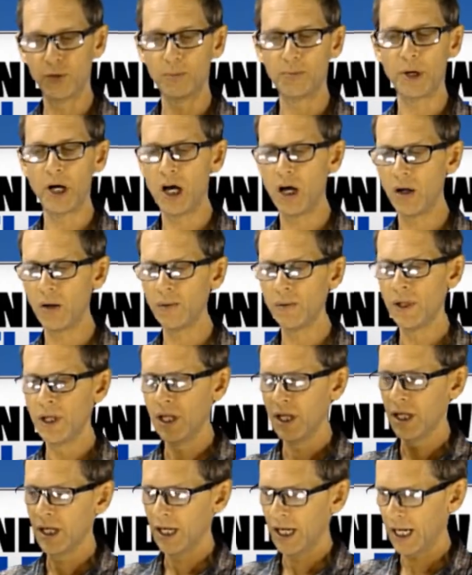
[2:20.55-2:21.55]
pole.
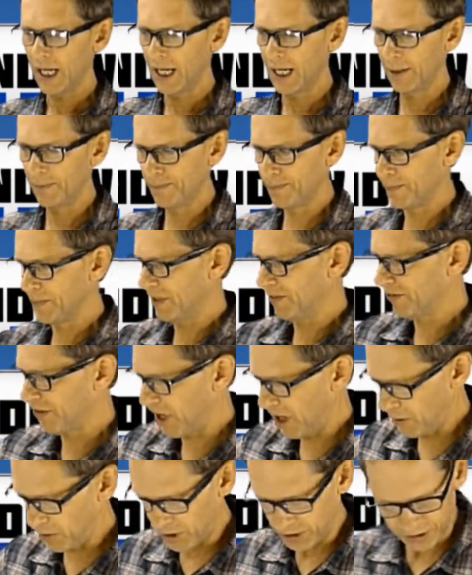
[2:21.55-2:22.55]
If
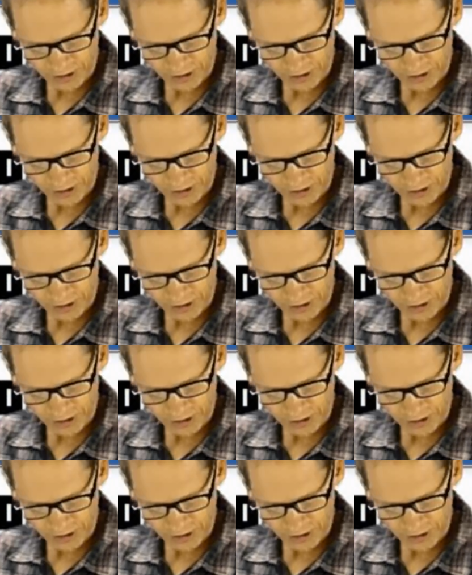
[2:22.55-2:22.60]
I were to